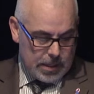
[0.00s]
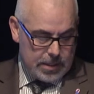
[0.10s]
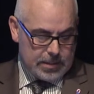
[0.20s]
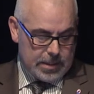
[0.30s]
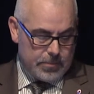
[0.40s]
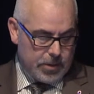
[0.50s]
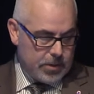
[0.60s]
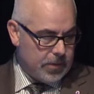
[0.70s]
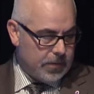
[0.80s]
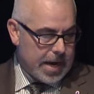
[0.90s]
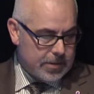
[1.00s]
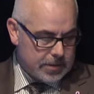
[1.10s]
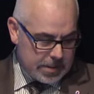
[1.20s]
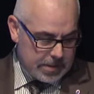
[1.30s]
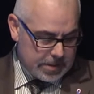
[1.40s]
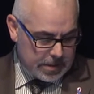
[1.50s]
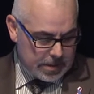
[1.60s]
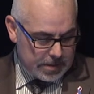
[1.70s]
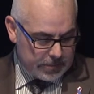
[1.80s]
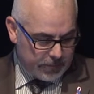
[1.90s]
In December
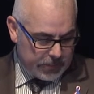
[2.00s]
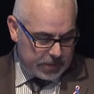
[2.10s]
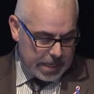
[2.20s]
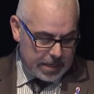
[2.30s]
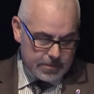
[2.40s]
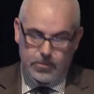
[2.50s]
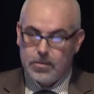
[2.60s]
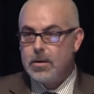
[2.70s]
2015,